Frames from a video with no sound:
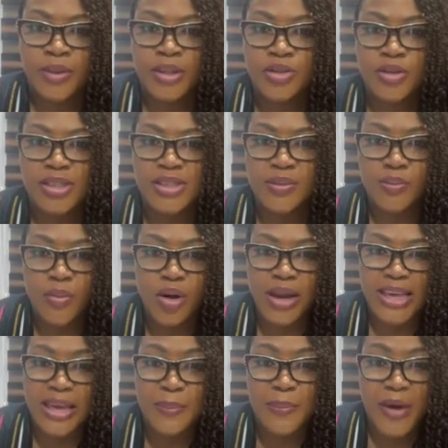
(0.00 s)
So it's more
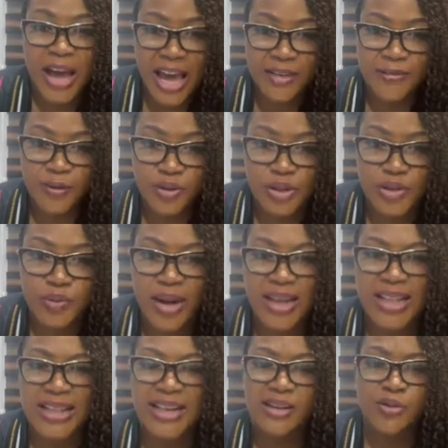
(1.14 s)
like a pivot
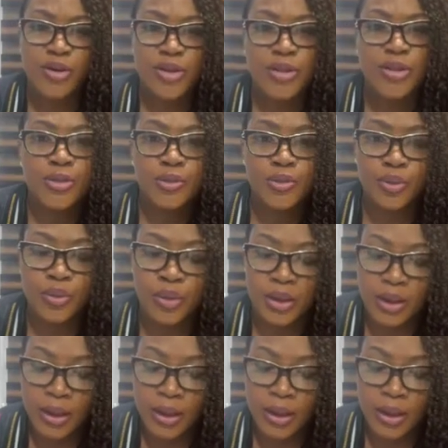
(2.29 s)
rather than going through